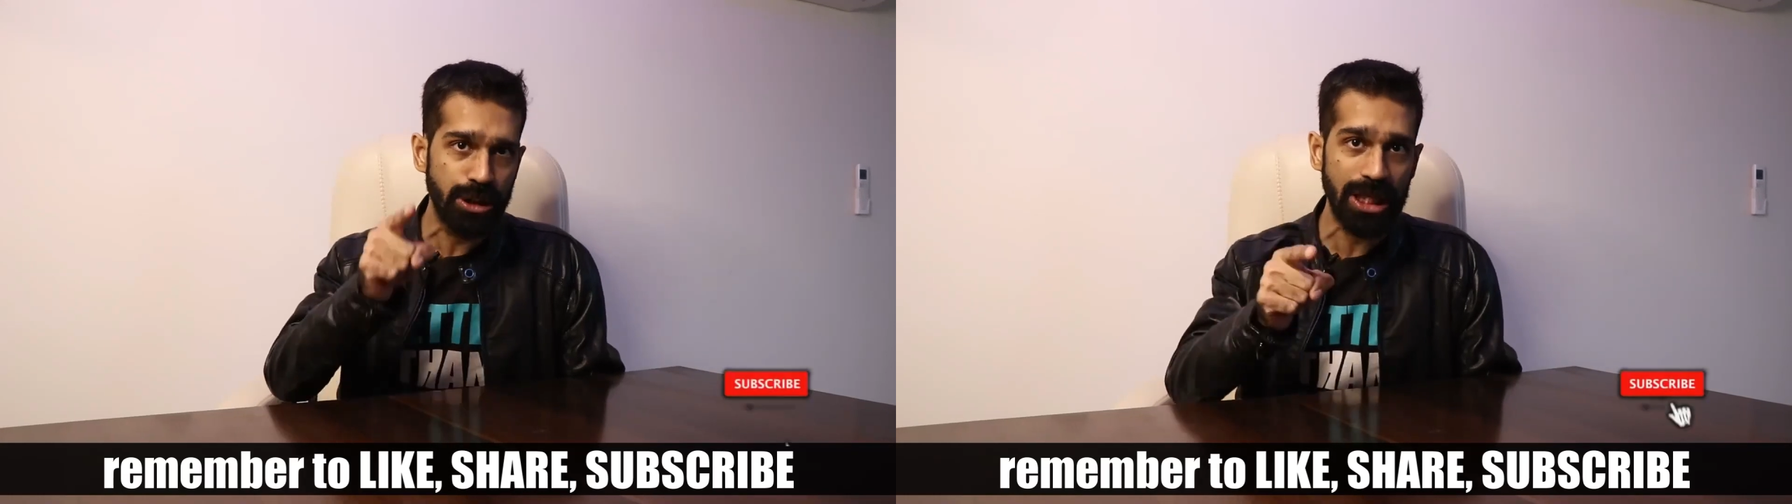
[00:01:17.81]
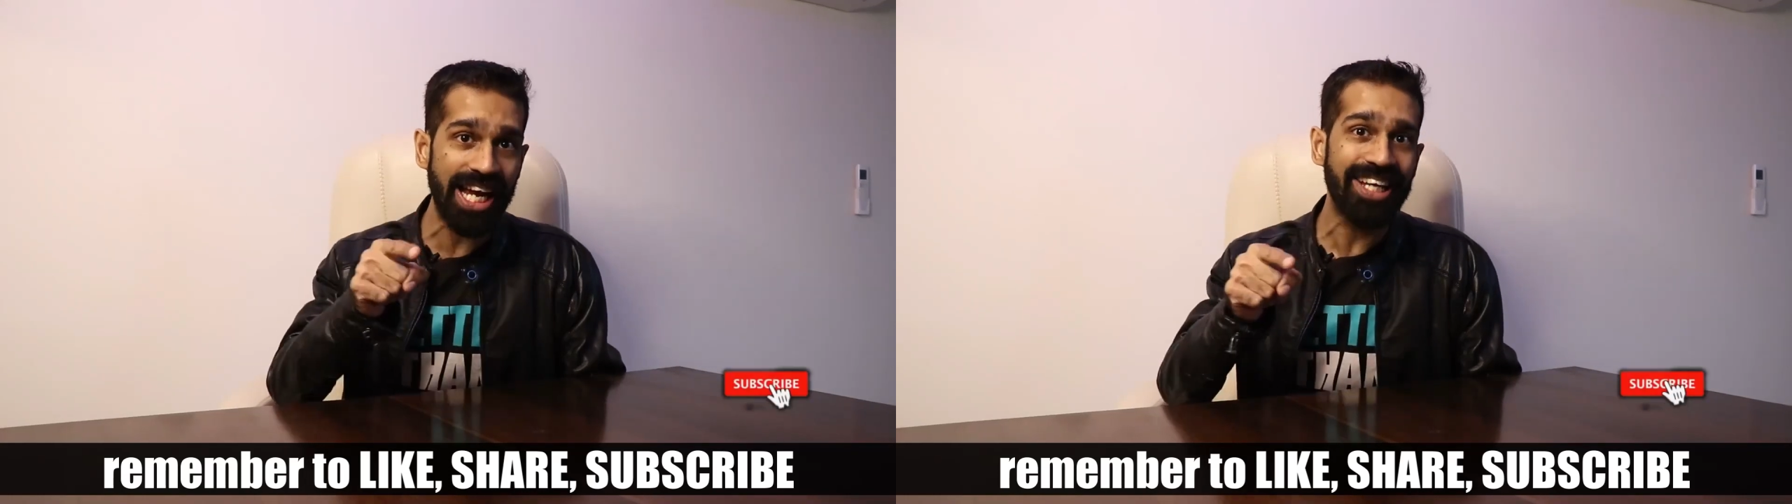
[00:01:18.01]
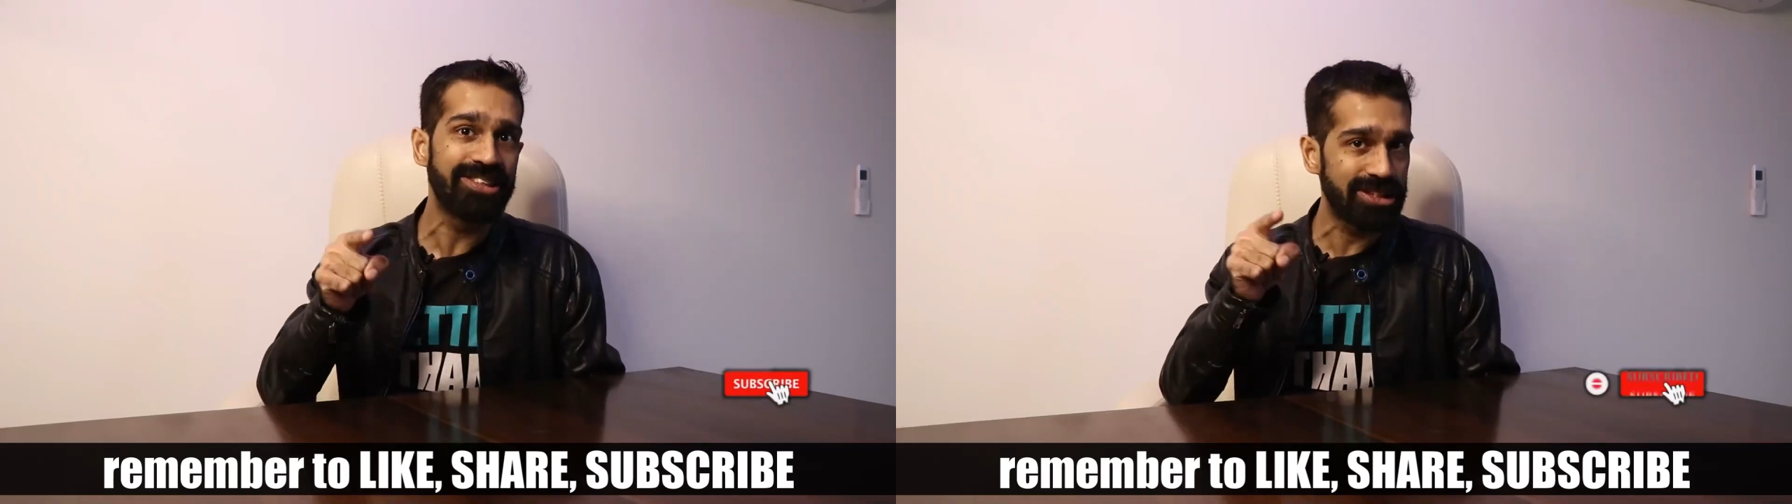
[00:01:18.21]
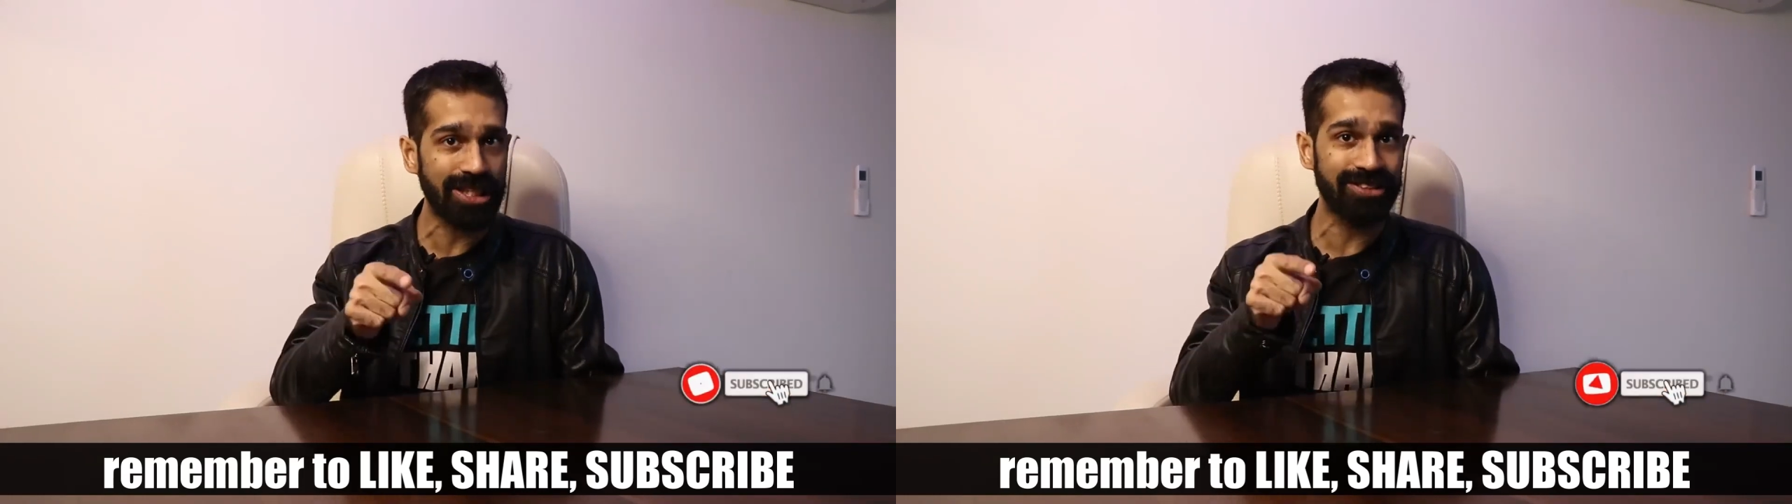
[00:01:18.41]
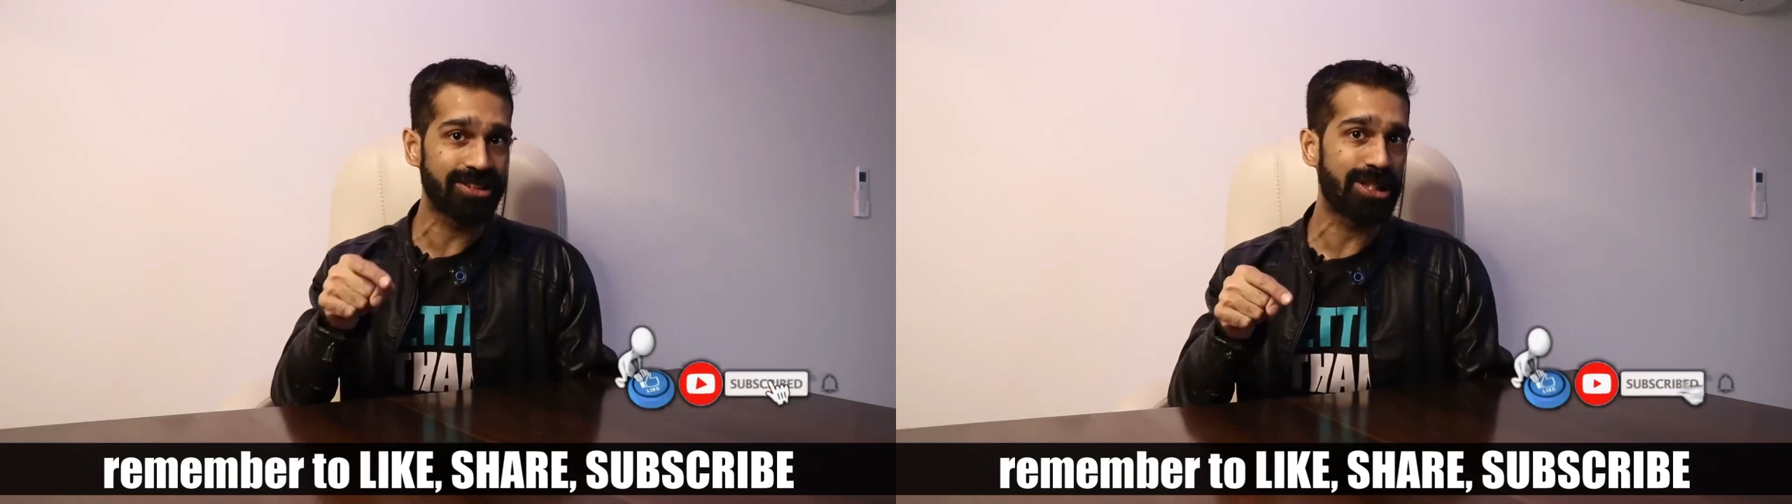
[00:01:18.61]
share,
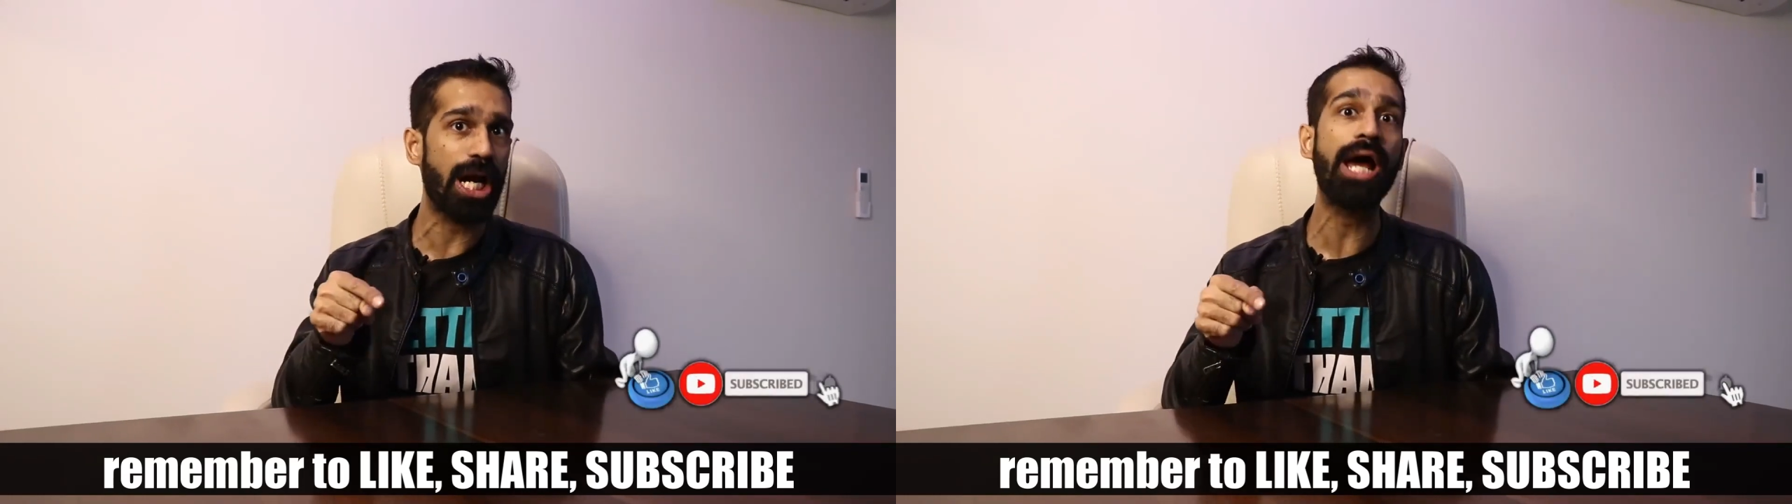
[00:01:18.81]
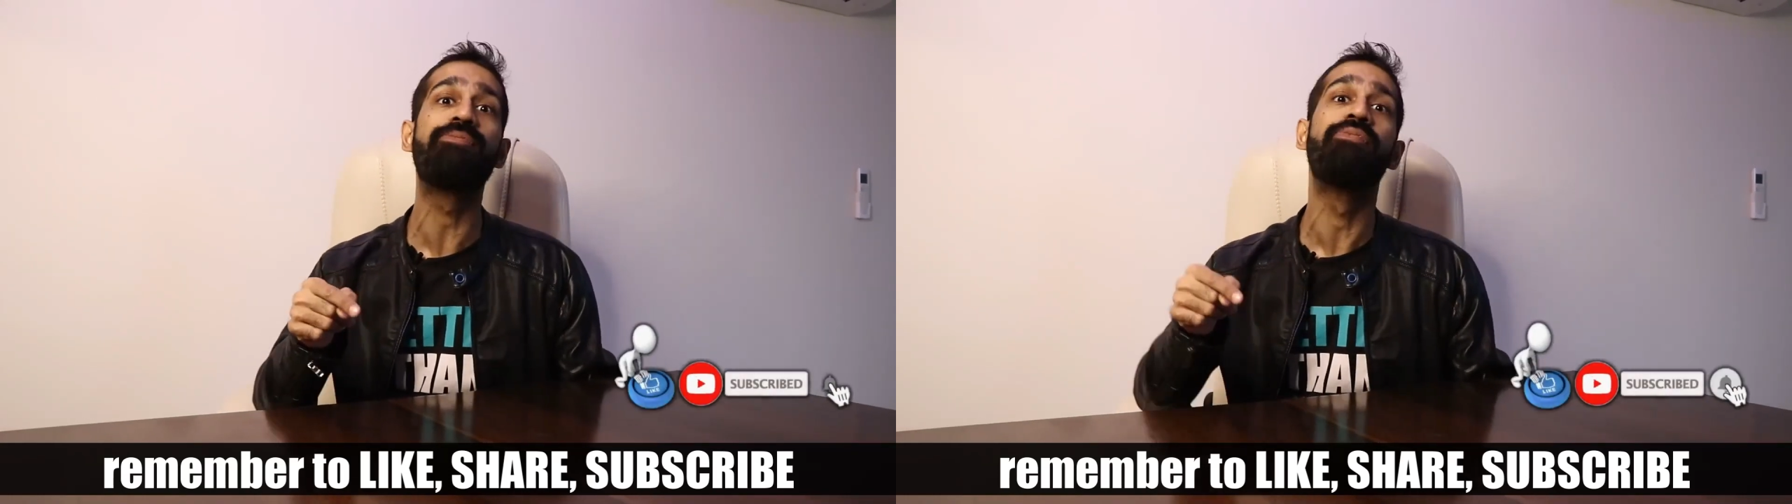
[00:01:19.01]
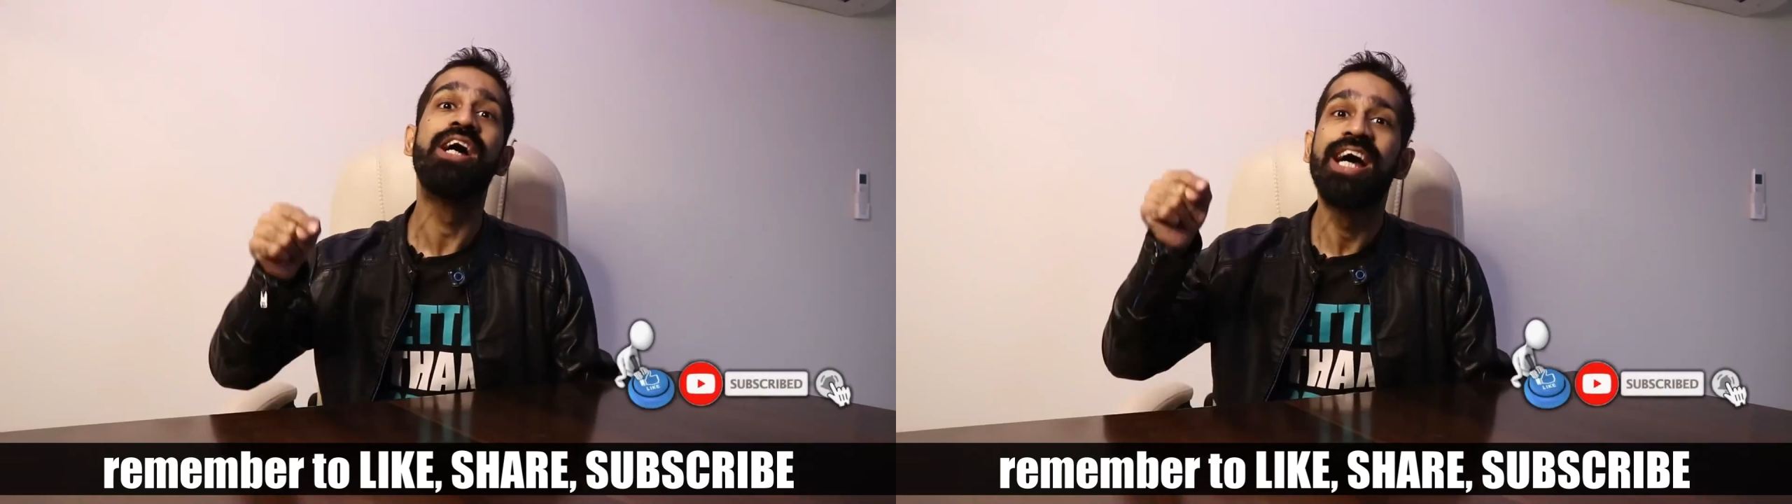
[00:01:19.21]
subscribe